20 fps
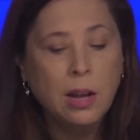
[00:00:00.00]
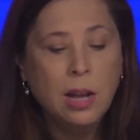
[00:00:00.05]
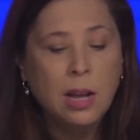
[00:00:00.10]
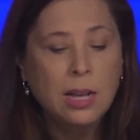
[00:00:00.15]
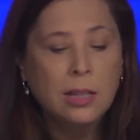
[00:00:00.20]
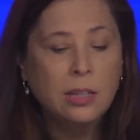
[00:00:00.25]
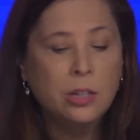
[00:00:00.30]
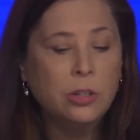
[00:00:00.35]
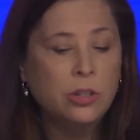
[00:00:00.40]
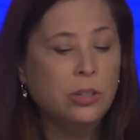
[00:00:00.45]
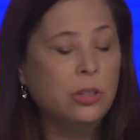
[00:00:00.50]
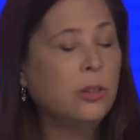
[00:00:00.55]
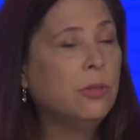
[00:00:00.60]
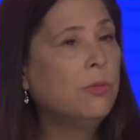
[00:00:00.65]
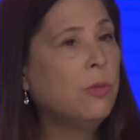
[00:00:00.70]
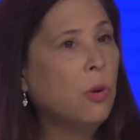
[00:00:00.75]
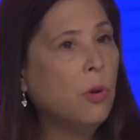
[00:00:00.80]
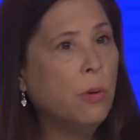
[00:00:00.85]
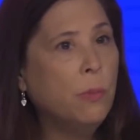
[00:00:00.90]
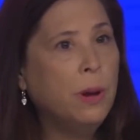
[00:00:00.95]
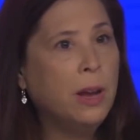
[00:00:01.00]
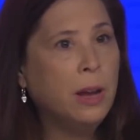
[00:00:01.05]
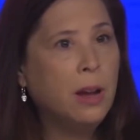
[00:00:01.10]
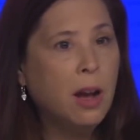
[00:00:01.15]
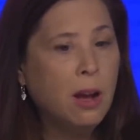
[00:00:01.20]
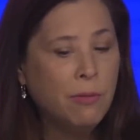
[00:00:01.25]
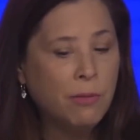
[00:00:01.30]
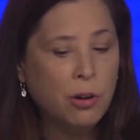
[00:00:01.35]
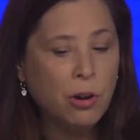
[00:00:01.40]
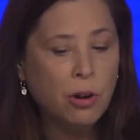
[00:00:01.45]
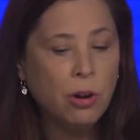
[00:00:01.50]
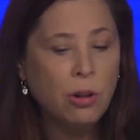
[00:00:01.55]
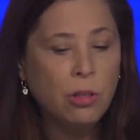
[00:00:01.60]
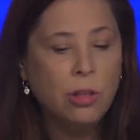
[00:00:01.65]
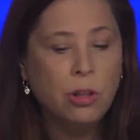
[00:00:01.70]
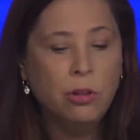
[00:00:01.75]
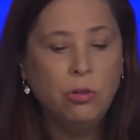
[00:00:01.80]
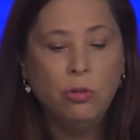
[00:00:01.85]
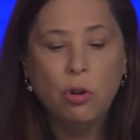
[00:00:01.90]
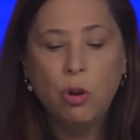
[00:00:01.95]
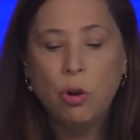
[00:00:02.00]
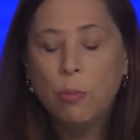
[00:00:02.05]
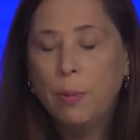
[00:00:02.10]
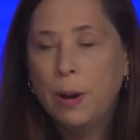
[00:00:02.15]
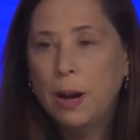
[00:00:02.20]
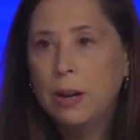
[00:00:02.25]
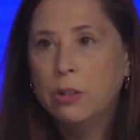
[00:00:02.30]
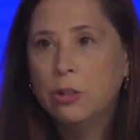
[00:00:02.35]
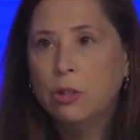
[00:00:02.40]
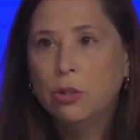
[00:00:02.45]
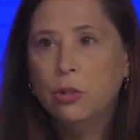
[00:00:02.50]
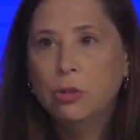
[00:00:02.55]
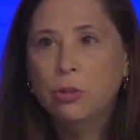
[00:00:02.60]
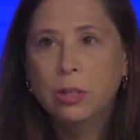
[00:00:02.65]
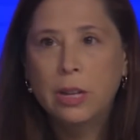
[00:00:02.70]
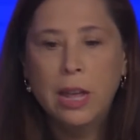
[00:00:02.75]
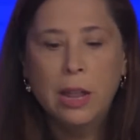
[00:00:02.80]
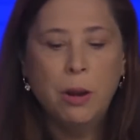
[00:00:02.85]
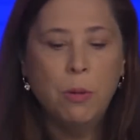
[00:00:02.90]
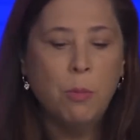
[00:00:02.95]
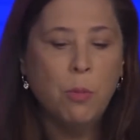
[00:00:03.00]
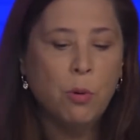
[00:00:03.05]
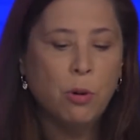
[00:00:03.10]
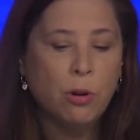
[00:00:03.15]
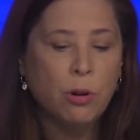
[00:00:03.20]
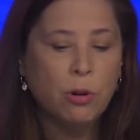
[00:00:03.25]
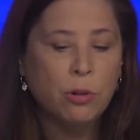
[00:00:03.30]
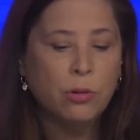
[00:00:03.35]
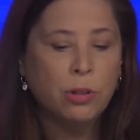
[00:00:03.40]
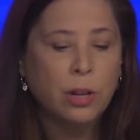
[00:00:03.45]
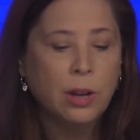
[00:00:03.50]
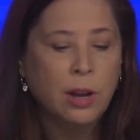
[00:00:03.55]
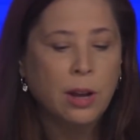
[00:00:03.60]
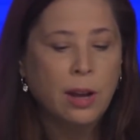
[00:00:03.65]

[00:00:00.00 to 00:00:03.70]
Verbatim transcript: such as the forward bay cover, the drogue parachutes, and the mortars.